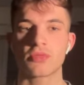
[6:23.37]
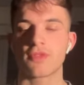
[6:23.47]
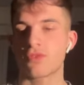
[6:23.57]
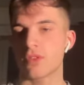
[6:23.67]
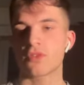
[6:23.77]

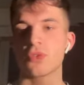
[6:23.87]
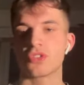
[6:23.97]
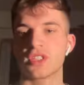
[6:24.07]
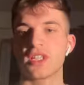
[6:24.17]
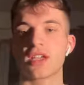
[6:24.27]
We've of
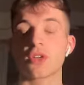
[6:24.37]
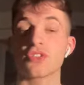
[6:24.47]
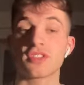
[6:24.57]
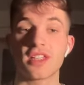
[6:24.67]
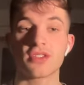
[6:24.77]
course seen that at
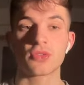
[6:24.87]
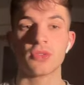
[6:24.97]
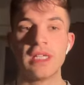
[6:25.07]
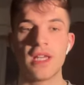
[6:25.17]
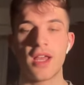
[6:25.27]
Continental
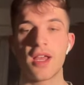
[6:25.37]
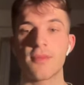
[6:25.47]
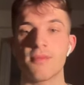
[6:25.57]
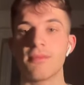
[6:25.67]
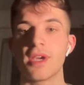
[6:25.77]

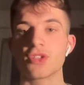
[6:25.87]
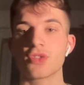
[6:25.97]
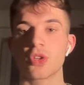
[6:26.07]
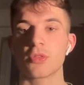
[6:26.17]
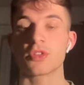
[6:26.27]
major
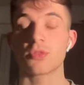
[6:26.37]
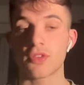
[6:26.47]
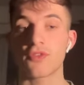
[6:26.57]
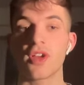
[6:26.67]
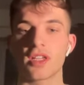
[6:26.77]
tournaments, but the
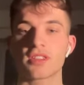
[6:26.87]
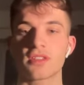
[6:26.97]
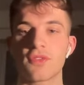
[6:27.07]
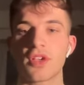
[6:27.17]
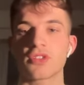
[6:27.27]
first
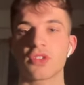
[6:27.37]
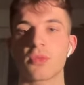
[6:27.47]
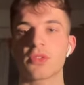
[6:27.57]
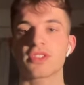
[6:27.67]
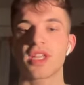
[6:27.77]
on the
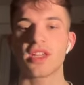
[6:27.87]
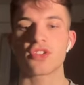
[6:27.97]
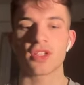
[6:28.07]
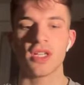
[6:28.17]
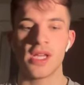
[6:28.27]
world
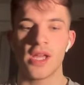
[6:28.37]
stage. And